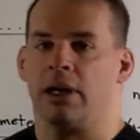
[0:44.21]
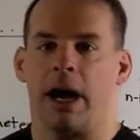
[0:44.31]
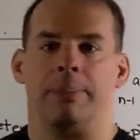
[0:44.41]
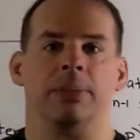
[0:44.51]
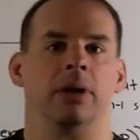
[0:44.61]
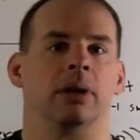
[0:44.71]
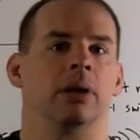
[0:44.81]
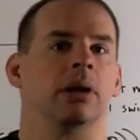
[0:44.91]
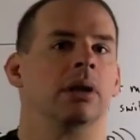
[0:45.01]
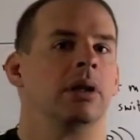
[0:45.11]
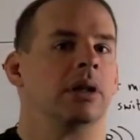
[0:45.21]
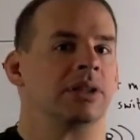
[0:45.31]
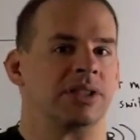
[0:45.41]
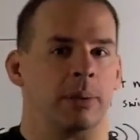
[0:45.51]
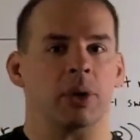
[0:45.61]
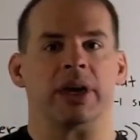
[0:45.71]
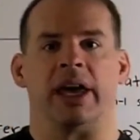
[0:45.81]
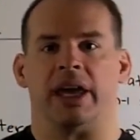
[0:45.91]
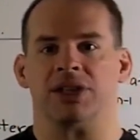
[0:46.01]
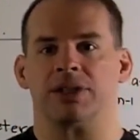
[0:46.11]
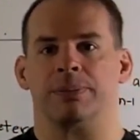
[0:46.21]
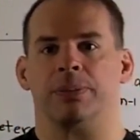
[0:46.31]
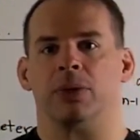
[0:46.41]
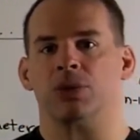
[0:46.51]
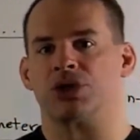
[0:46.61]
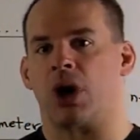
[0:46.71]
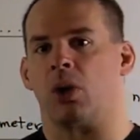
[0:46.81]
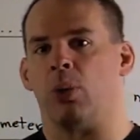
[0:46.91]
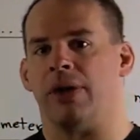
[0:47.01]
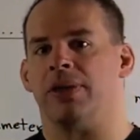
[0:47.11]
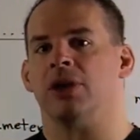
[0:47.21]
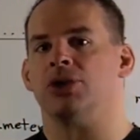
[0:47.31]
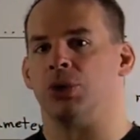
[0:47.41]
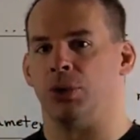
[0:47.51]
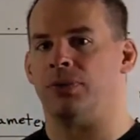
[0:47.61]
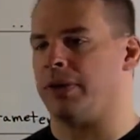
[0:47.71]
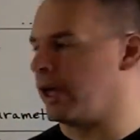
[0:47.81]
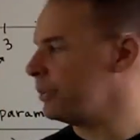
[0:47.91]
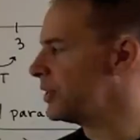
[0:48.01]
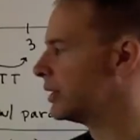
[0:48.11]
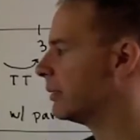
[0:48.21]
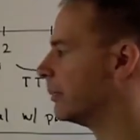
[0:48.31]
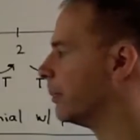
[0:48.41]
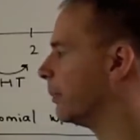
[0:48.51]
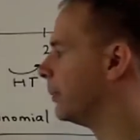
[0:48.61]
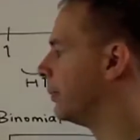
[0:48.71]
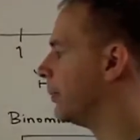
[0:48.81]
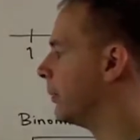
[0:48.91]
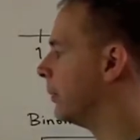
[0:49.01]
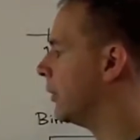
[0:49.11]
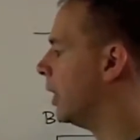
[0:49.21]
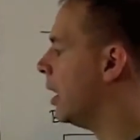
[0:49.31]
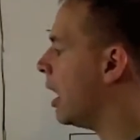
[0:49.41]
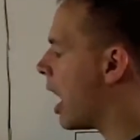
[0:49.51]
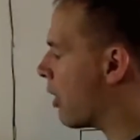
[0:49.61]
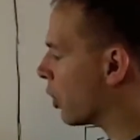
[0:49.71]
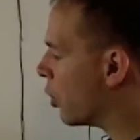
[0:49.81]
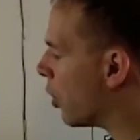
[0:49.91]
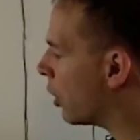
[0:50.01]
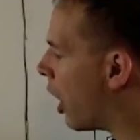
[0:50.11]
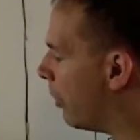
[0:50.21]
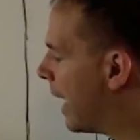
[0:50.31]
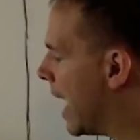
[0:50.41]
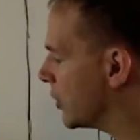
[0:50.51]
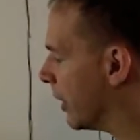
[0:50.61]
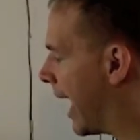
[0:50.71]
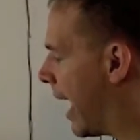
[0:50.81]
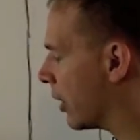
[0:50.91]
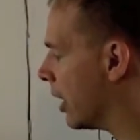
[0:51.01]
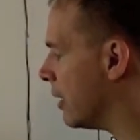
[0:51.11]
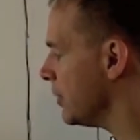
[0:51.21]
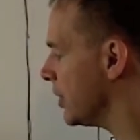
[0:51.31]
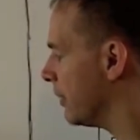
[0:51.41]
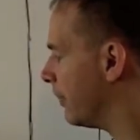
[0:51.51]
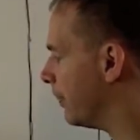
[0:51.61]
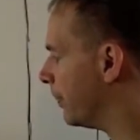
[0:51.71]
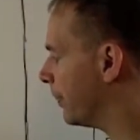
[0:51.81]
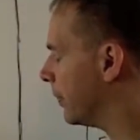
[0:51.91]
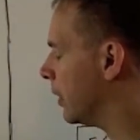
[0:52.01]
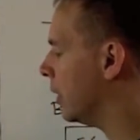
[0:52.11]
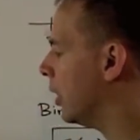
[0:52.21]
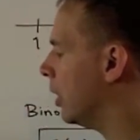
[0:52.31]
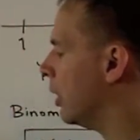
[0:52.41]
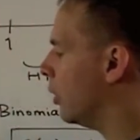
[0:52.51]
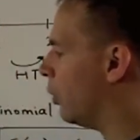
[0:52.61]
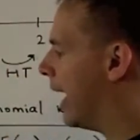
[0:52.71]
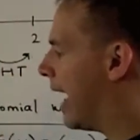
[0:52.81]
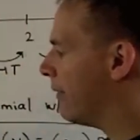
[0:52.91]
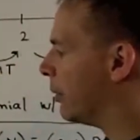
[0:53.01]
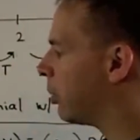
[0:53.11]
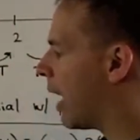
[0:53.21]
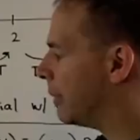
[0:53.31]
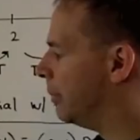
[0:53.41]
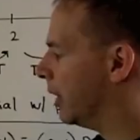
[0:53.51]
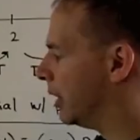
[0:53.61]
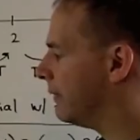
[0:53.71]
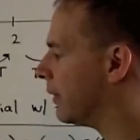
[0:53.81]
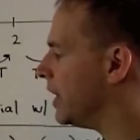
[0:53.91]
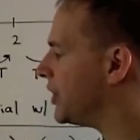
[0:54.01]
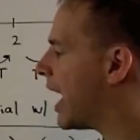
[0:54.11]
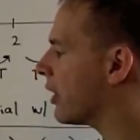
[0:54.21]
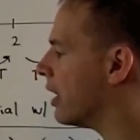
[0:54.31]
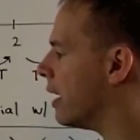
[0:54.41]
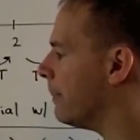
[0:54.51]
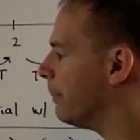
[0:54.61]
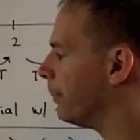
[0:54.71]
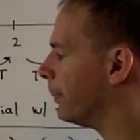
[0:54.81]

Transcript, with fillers: Now, simple case, start with two flips. I'll record all possible outcomes. We'll have the probability for each outcome.